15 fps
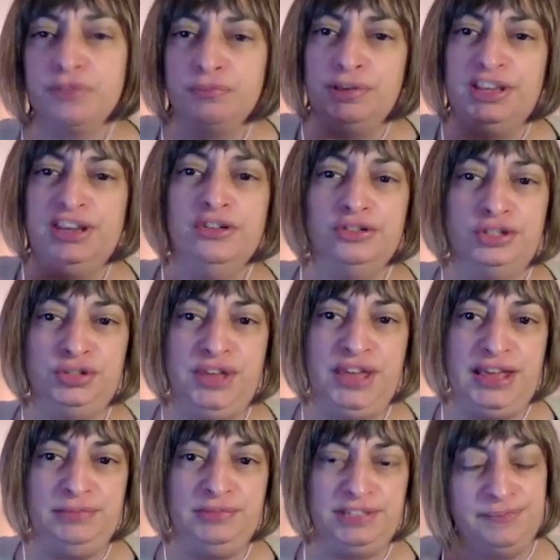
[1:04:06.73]
But here are 2
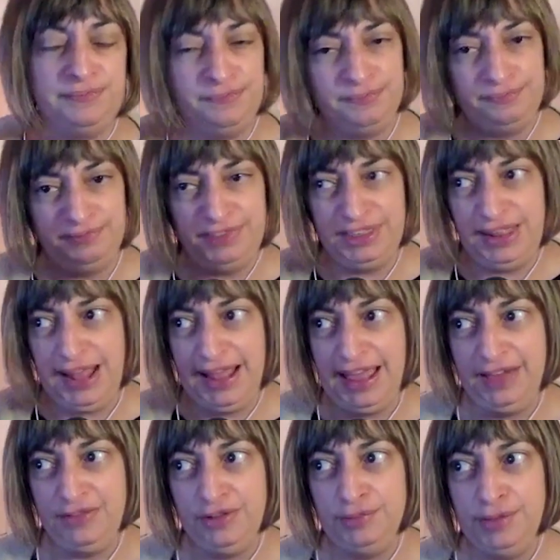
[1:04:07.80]
games that I
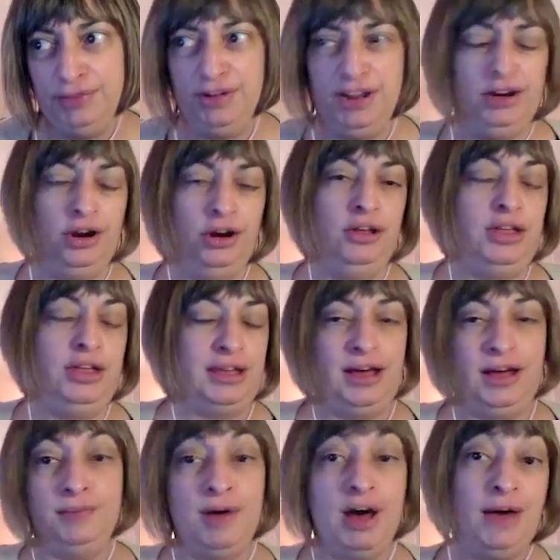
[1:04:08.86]
have on my radar.
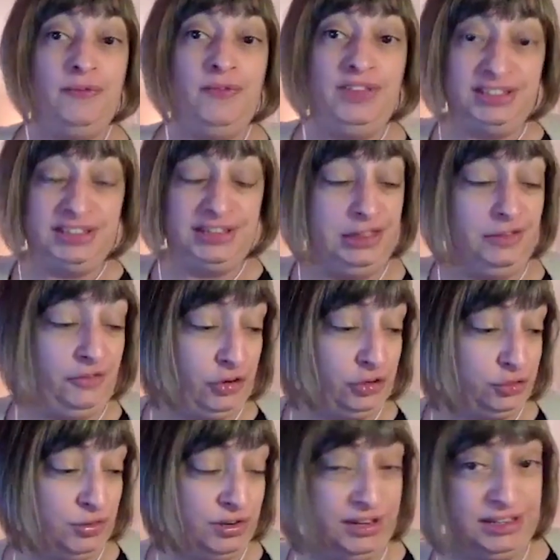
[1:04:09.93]
Yes. Obviously, the
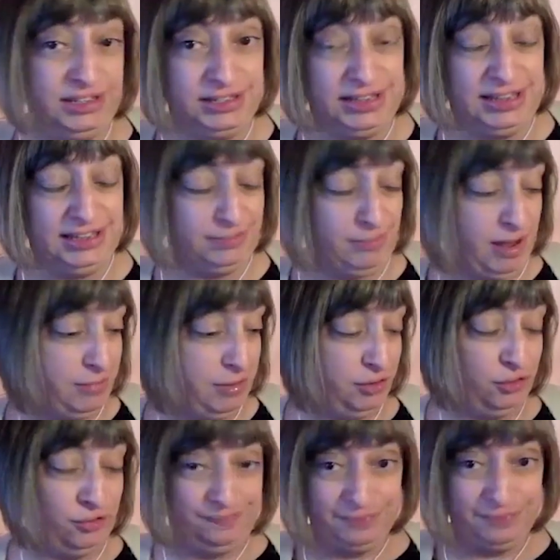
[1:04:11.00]
first one is my
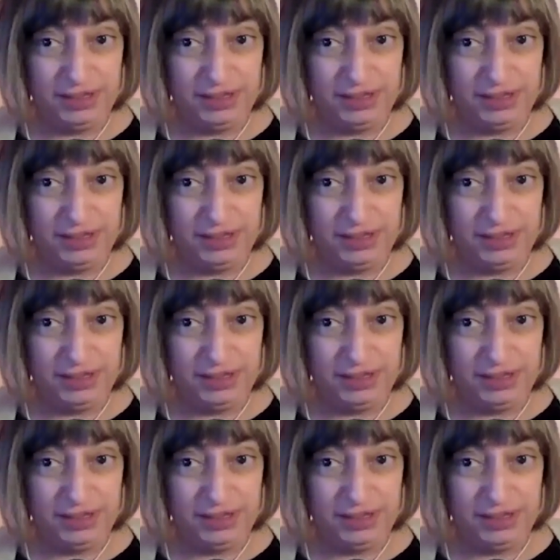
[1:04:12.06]
Middle.